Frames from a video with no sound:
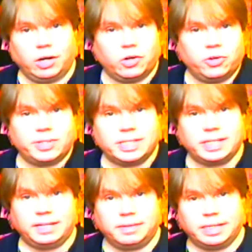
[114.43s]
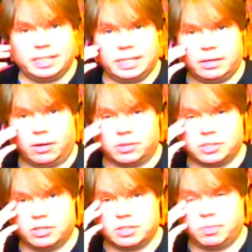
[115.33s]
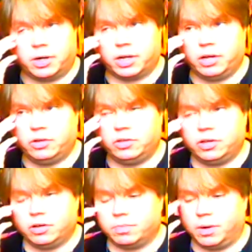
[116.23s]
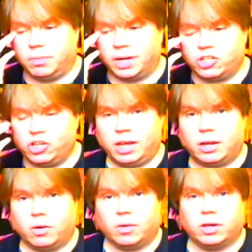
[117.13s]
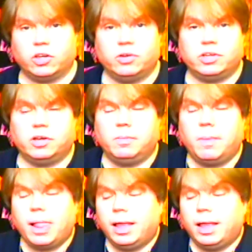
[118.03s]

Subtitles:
a new series here also as part of YouTube, part of my channel on YouTube.